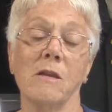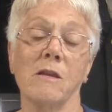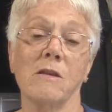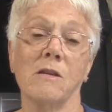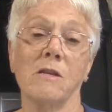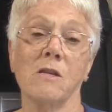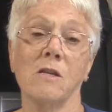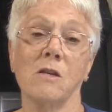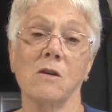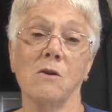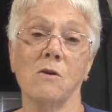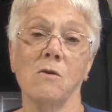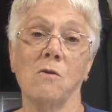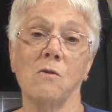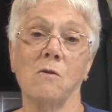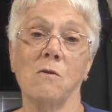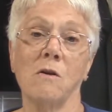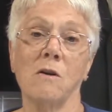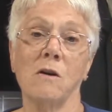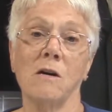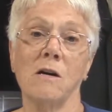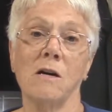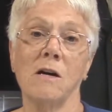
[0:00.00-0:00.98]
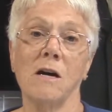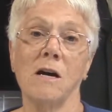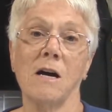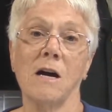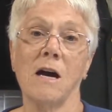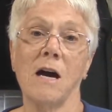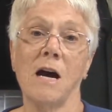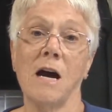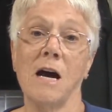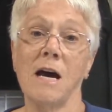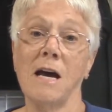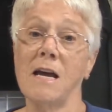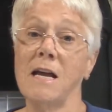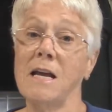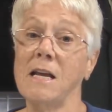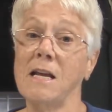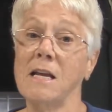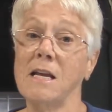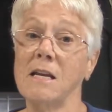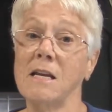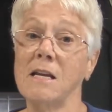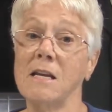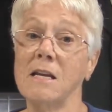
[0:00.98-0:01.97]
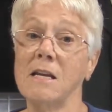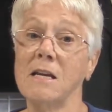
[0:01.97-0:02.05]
So I